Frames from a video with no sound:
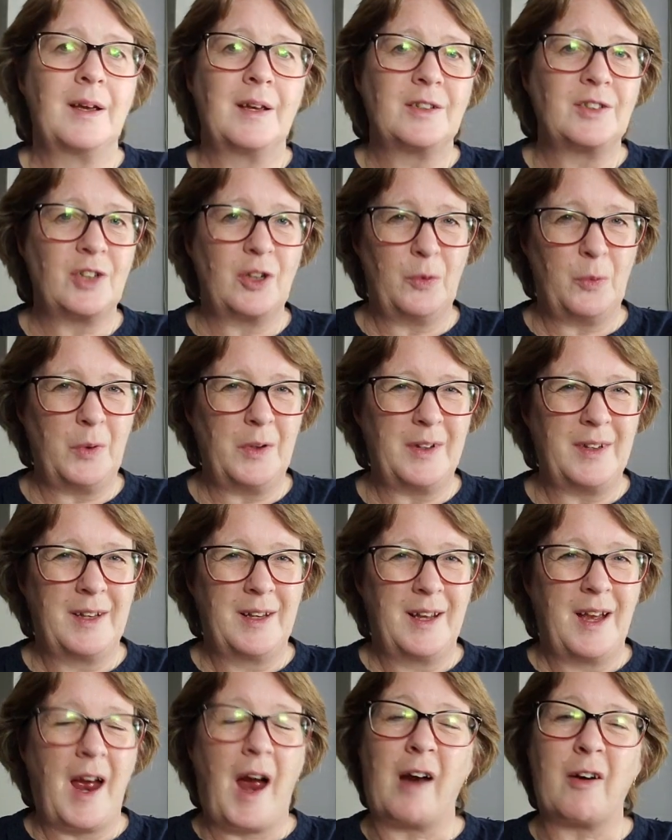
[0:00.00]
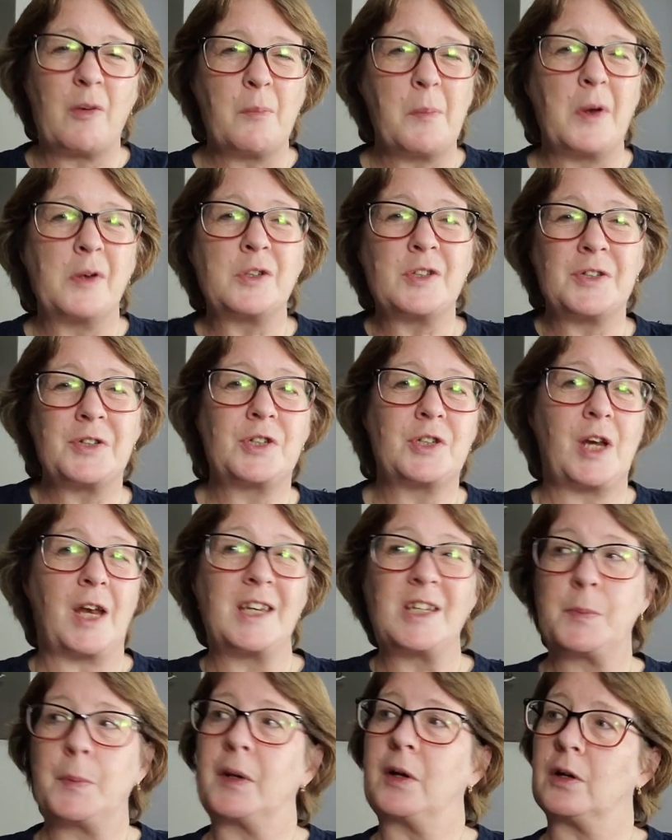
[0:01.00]
Do you know what? Our emotions
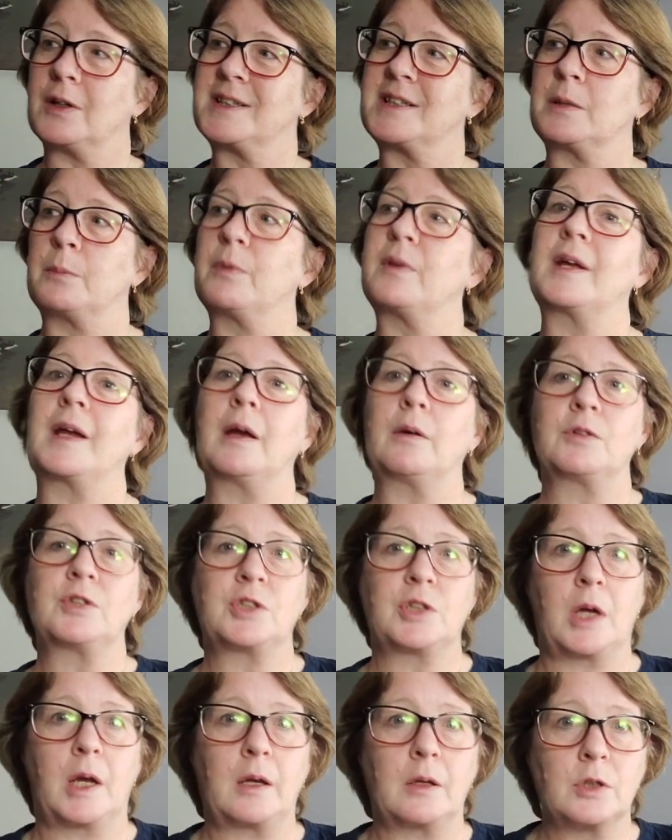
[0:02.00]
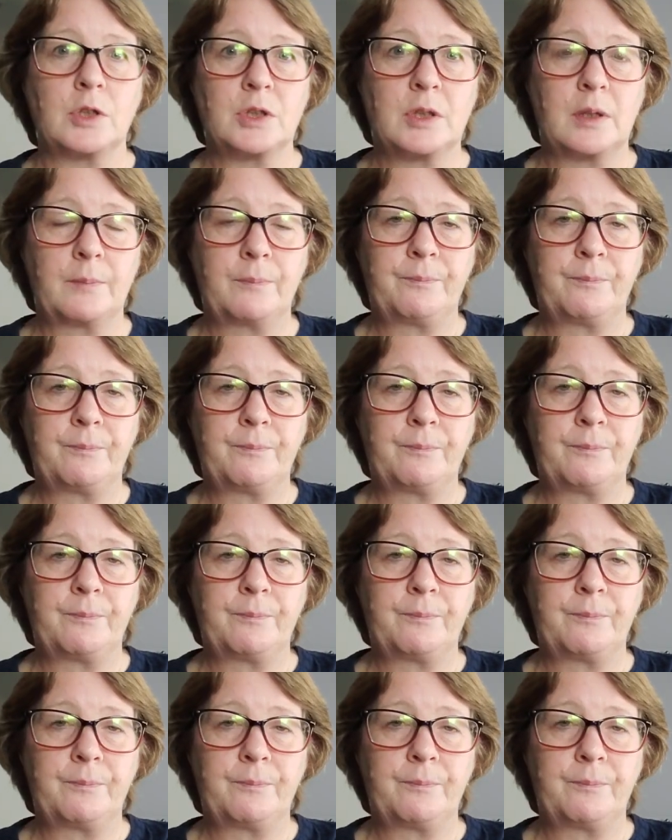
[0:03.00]
change because something else changed.